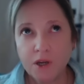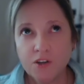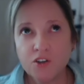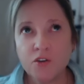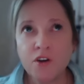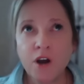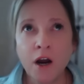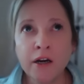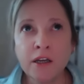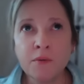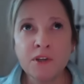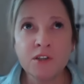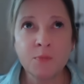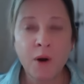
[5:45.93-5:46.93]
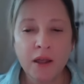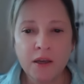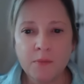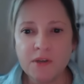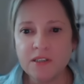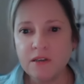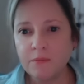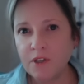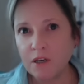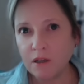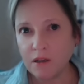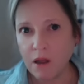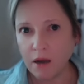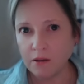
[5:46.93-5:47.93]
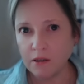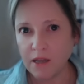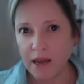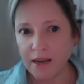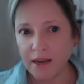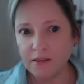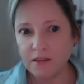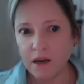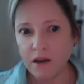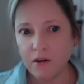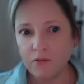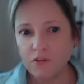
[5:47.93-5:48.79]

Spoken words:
So the argument's probably going to be something along the lines of,